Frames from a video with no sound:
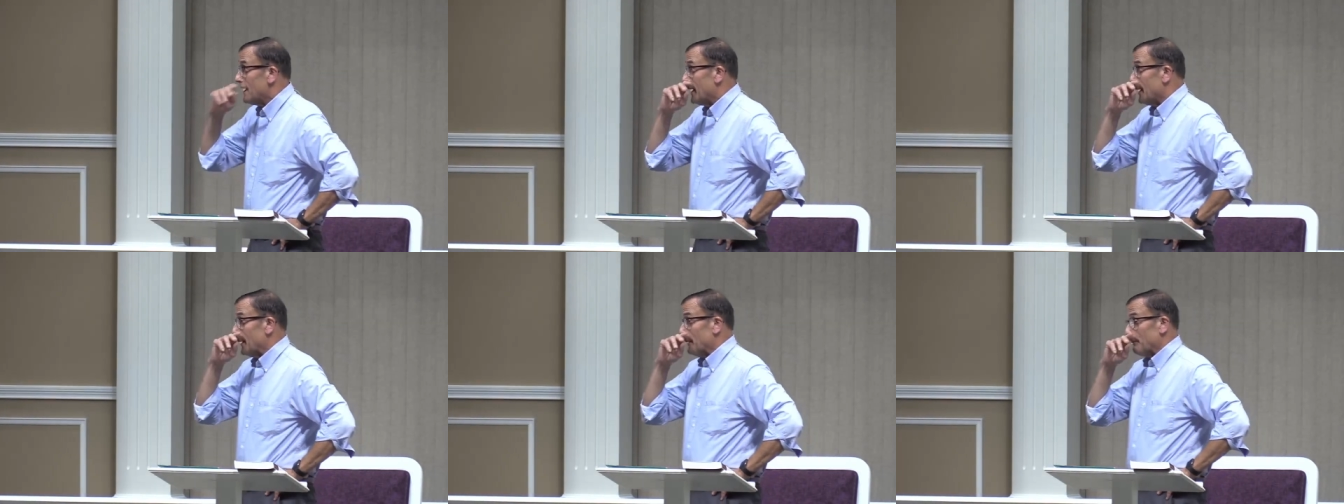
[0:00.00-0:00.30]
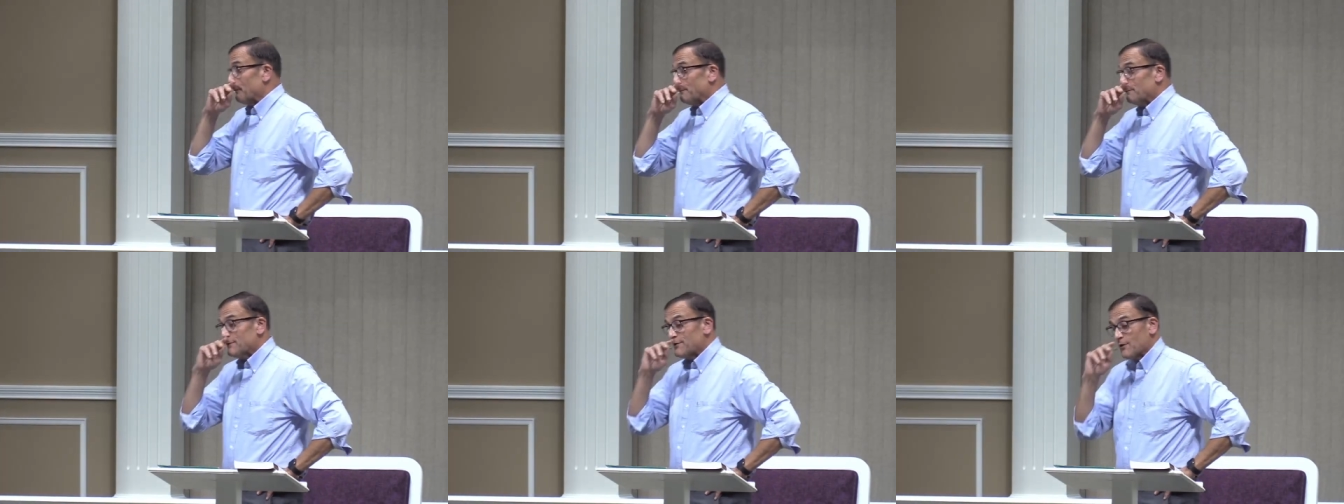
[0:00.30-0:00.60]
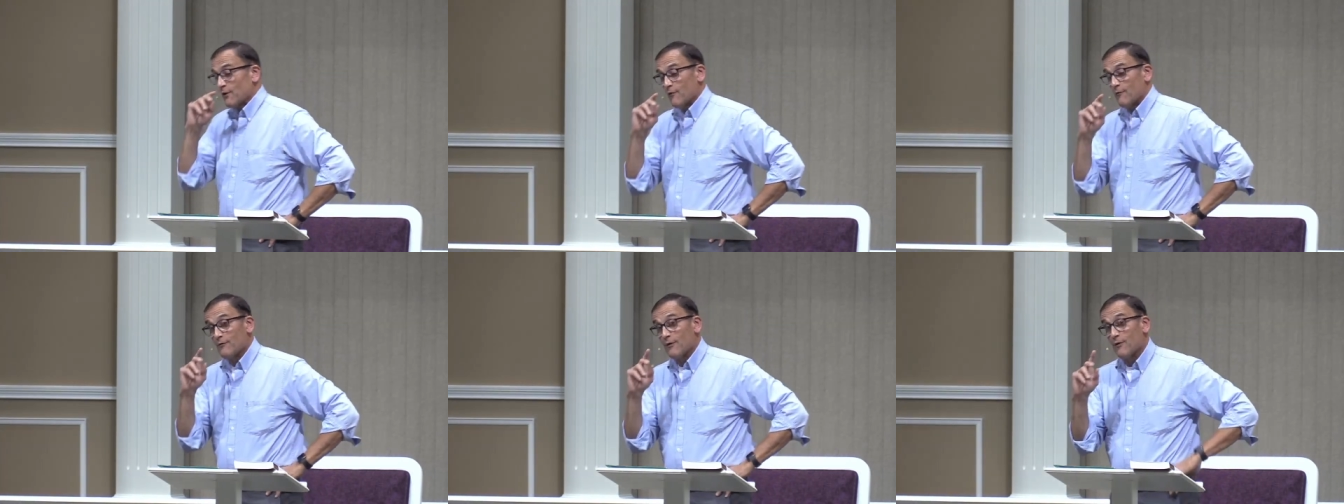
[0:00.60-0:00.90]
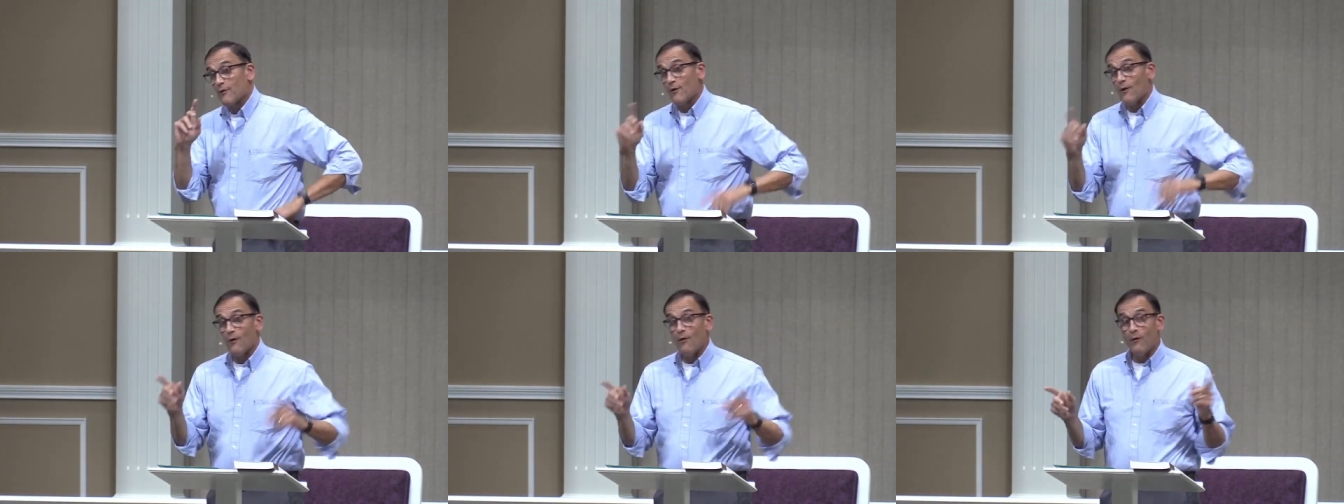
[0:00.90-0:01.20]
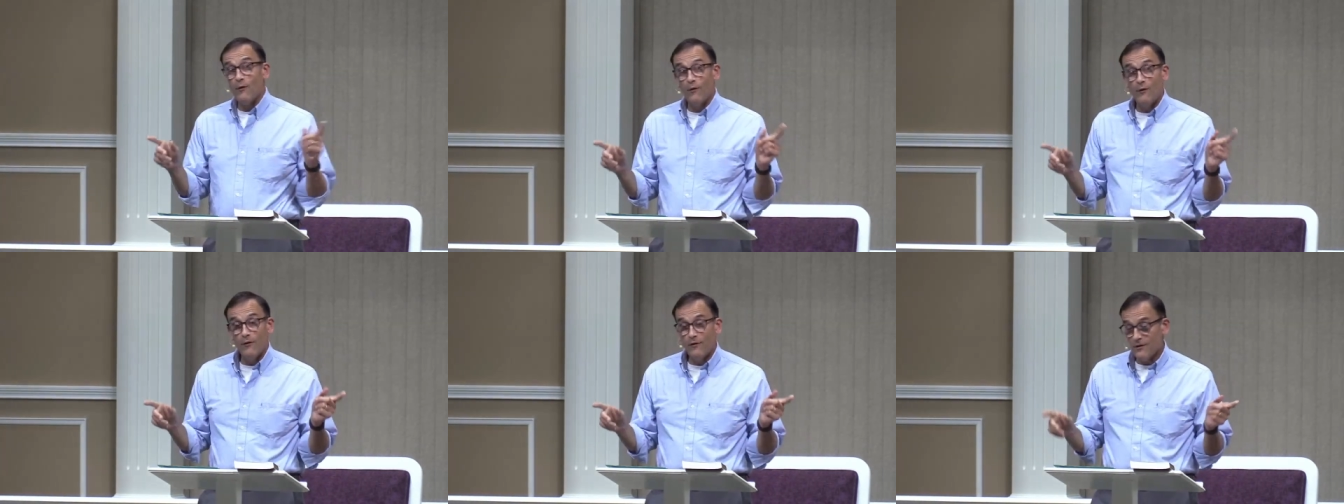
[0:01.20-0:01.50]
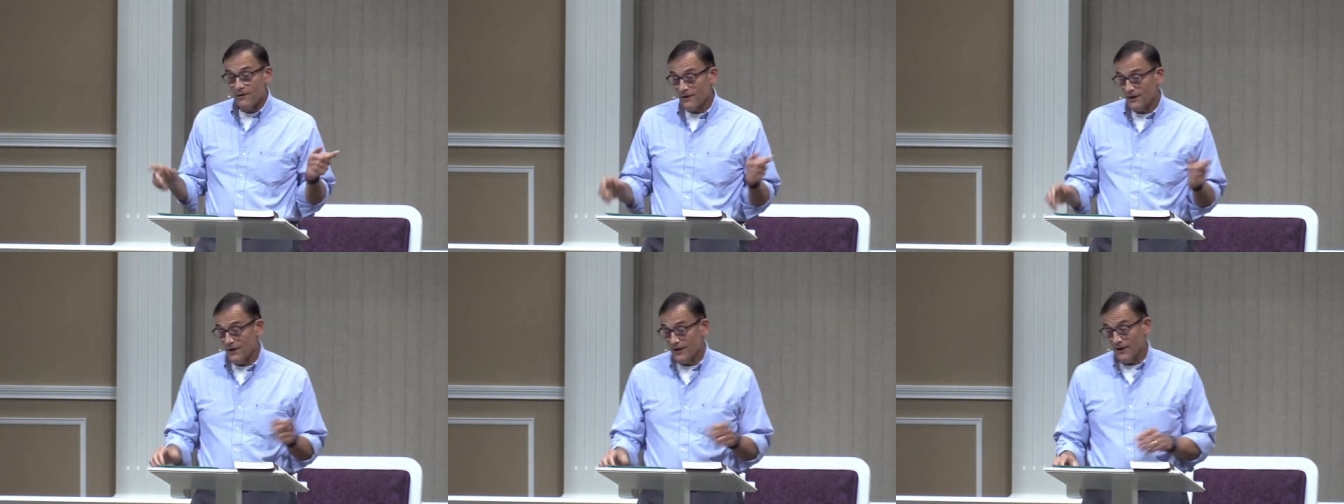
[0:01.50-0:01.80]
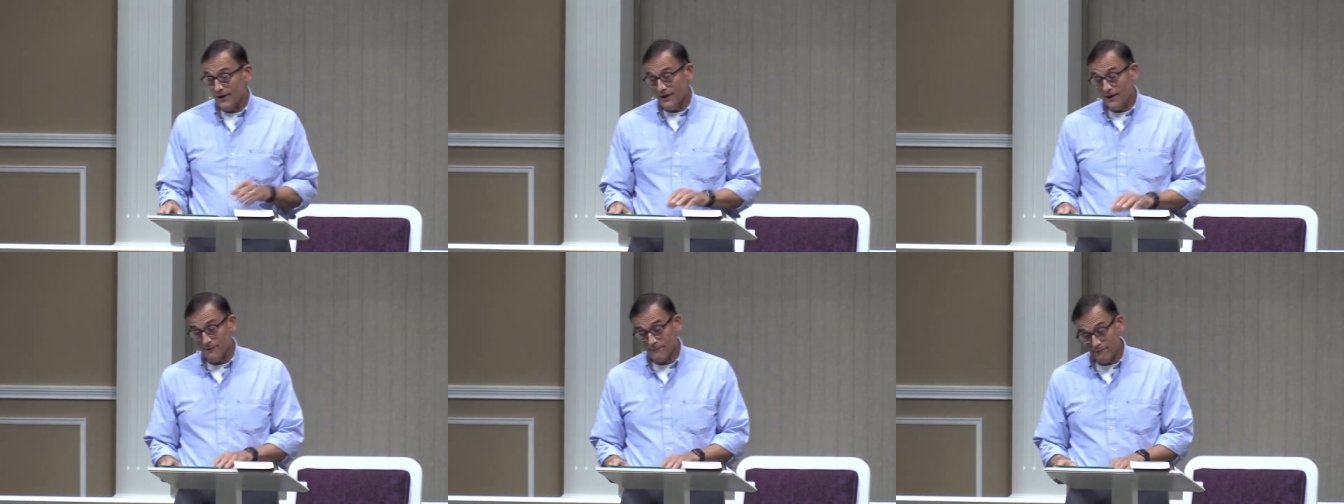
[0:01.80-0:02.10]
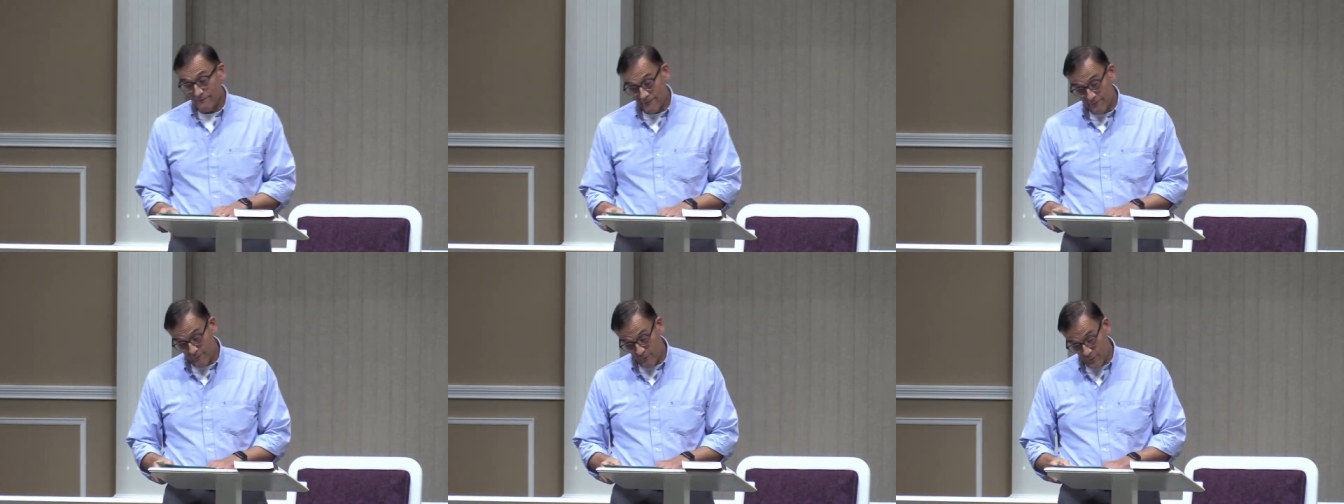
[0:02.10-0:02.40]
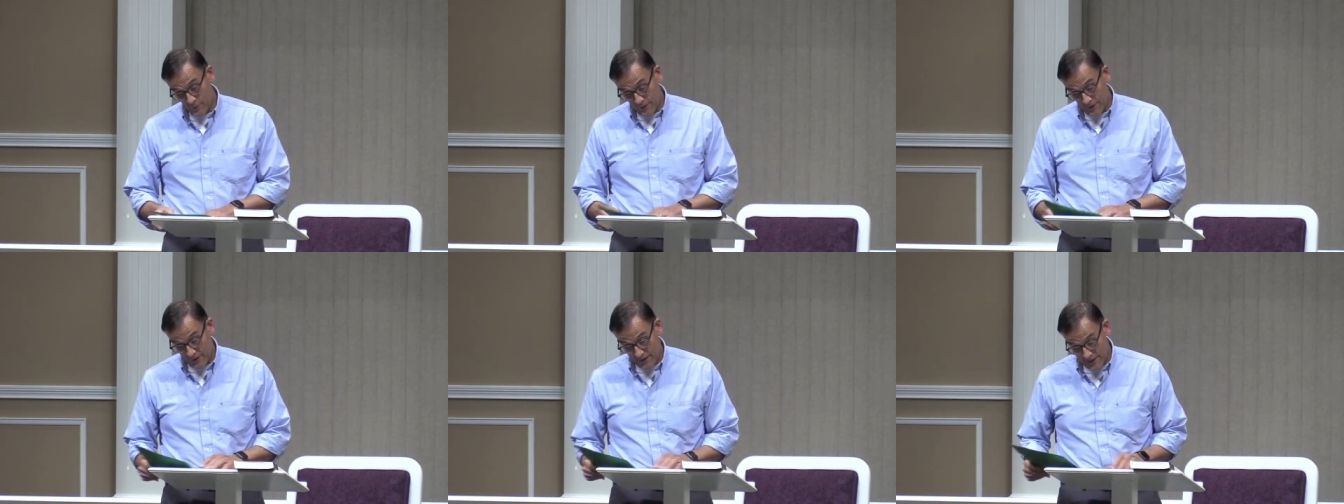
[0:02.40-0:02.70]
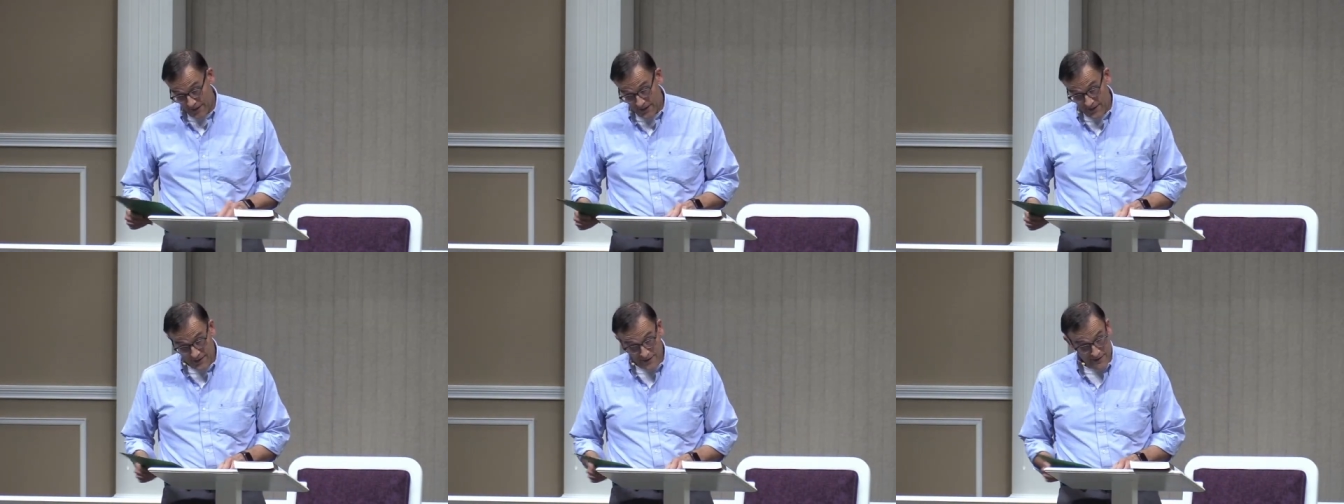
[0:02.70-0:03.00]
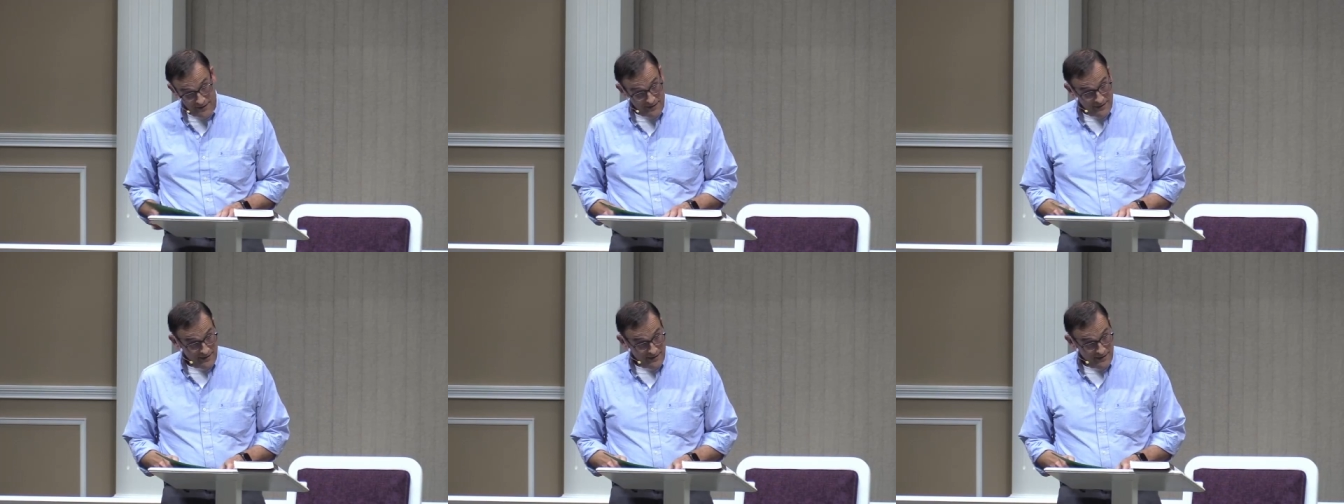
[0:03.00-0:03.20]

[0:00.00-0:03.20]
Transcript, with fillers: Um, so the goal um, really